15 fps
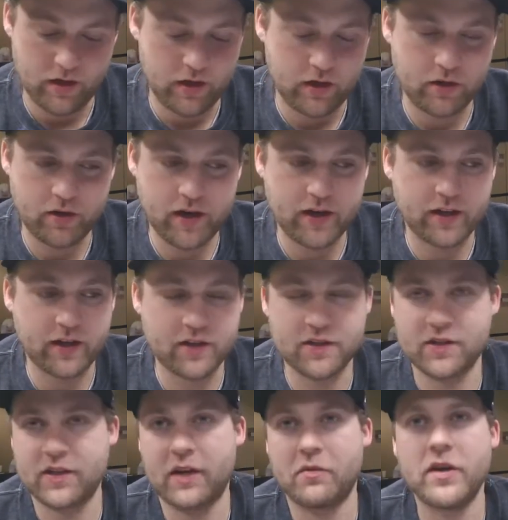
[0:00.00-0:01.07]
agreed because
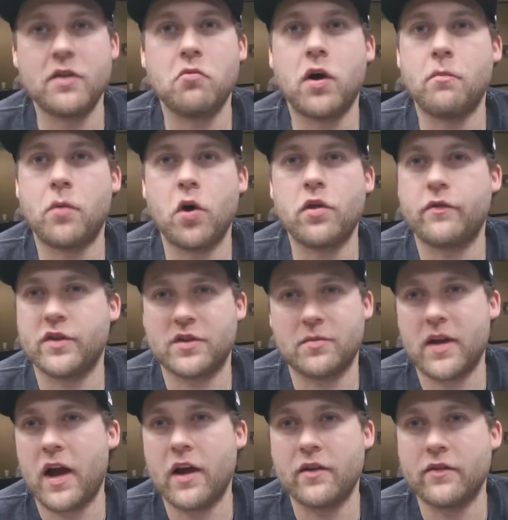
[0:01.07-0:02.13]
it's like we didn't want both of us to
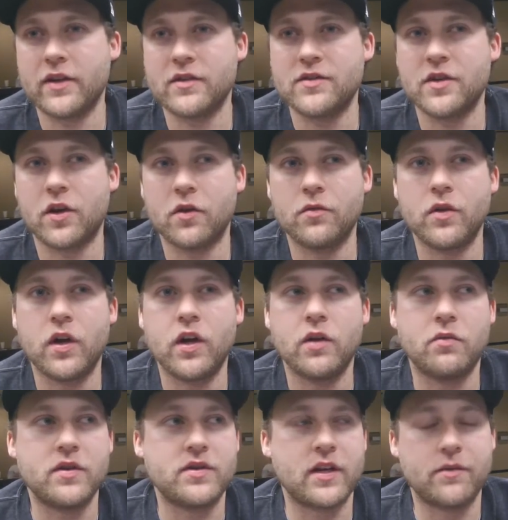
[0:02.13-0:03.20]
be out of it, so
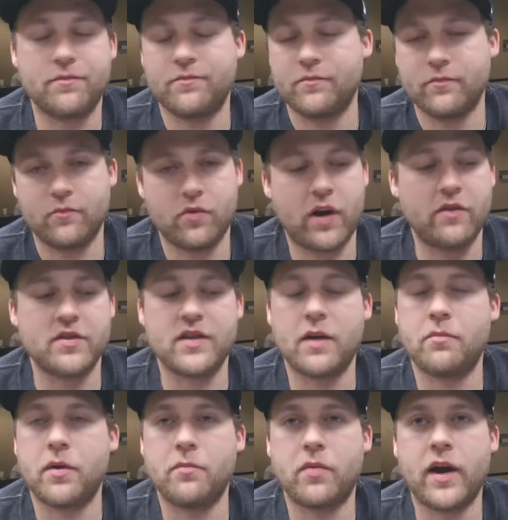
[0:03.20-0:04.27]
we said I was
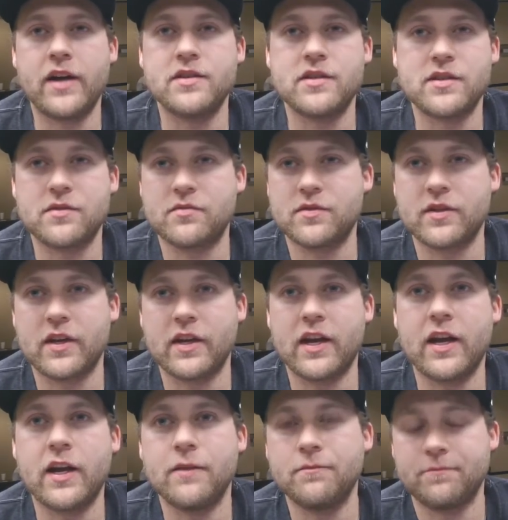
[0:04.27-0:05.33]
up on prizes, we're gonna
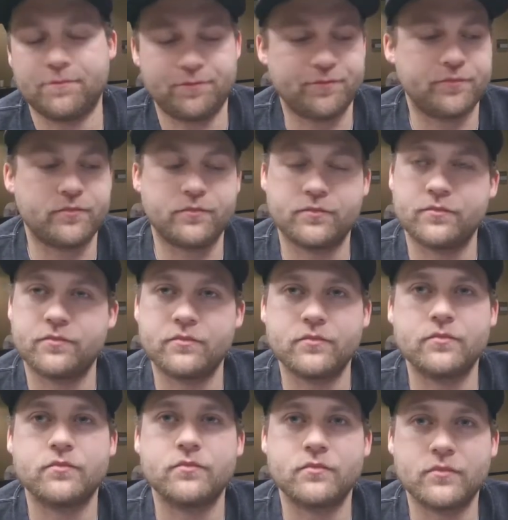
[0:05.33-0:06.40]
get it.
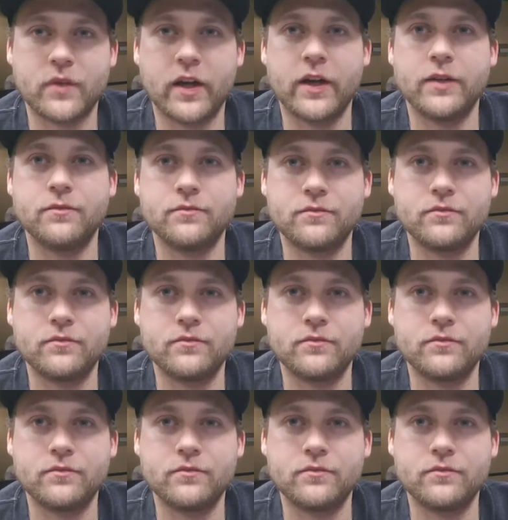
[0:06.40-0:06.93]
Did it.